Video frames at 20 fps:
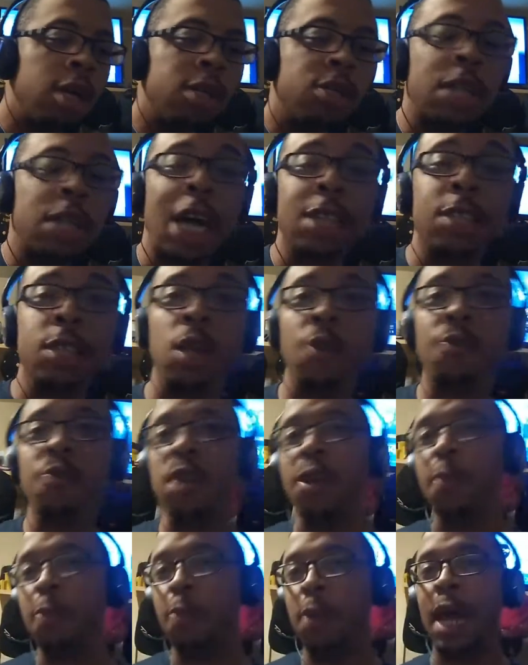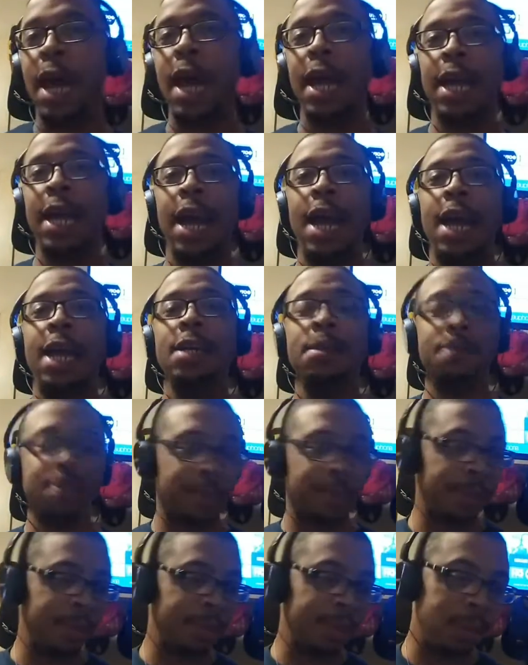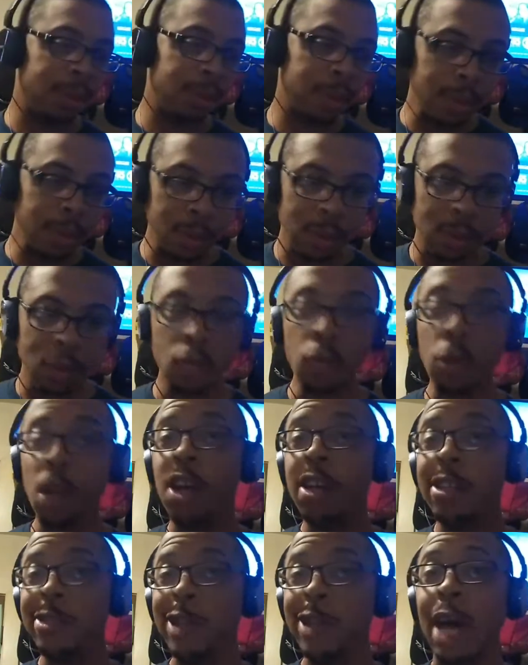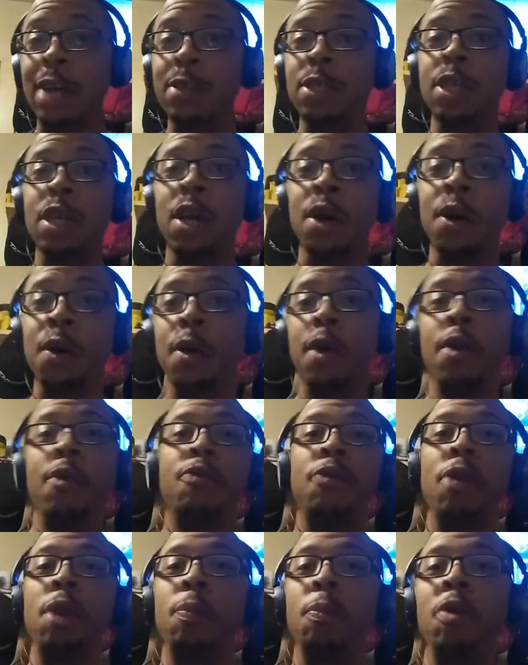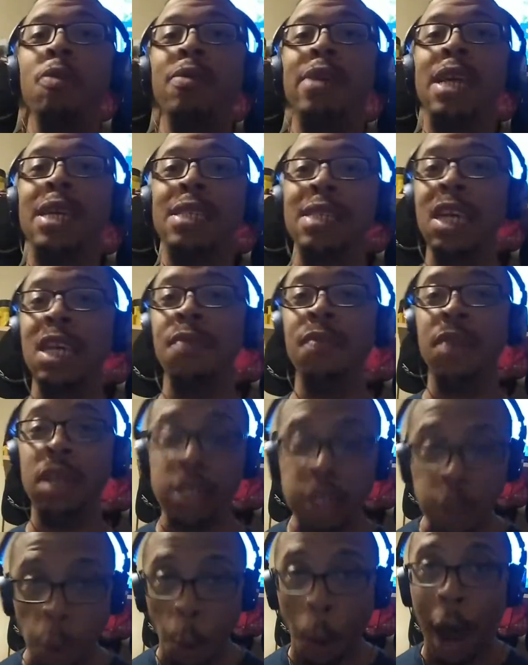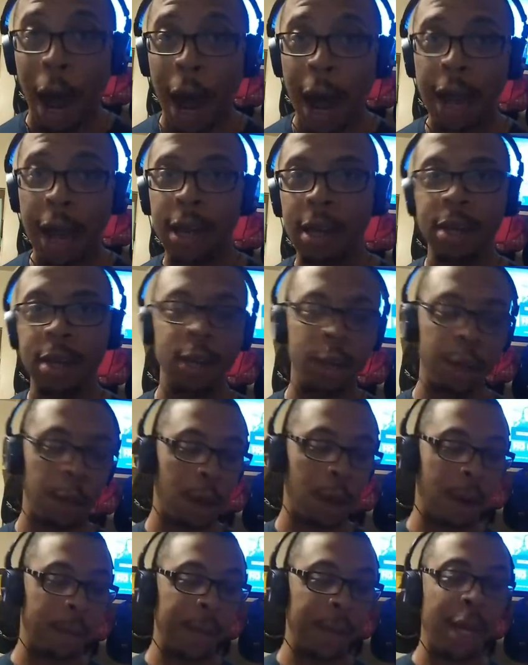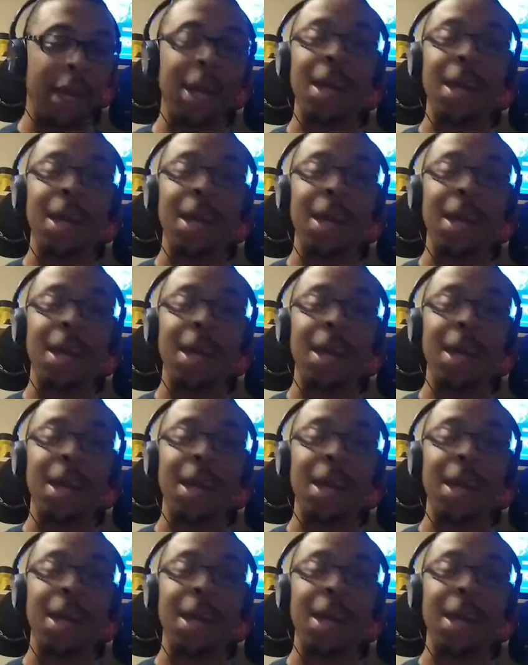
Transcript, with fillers: Shout out to the free playing game. Shout out to the free movie and TV squad. You know what I mean?